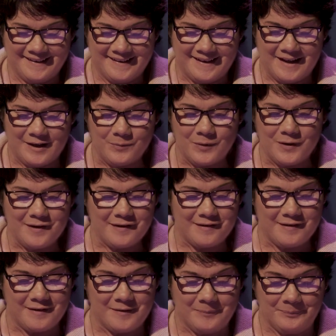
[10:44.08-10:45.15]
He
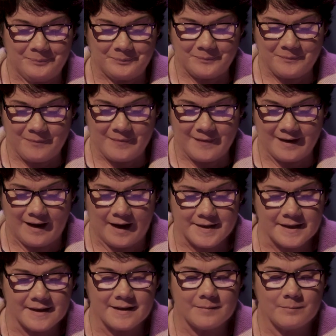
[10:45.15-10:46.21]
once, I
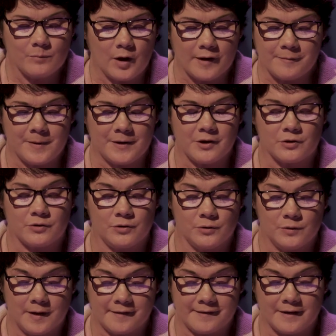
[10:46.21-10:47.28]
think it must be the
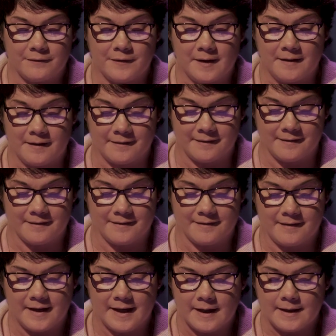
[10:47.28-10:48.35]
cruelest of illnesses,
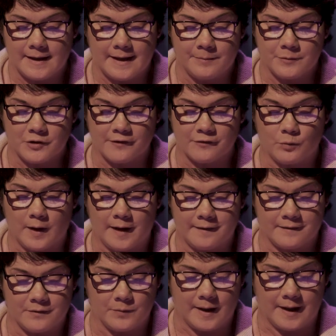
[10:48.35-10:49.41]
seeing Liam just
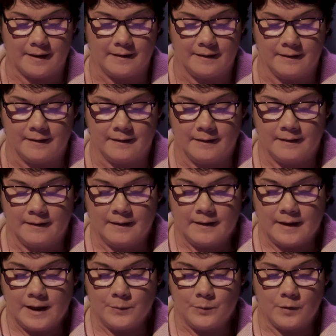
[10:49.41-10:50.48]
waste away.
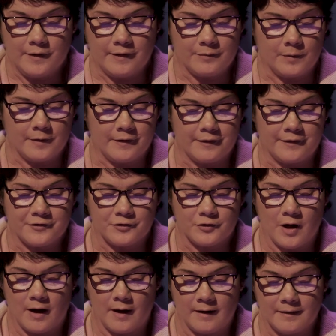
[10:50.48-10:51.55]
He once was a
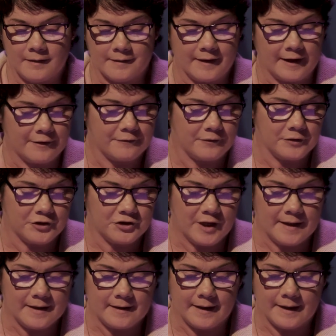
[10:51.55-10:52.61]
strong, 6-foot,
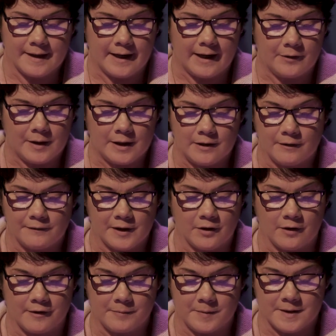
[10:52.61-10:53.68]
gentle and caring, loving
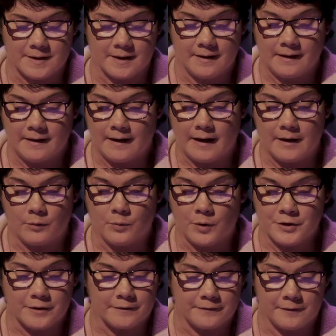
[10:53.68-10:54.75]
husband and a
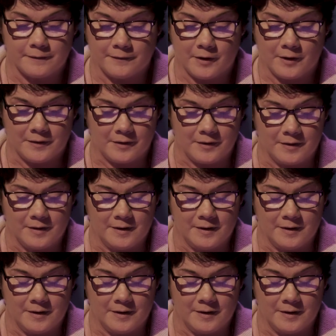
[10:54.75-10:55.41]
wonderful father.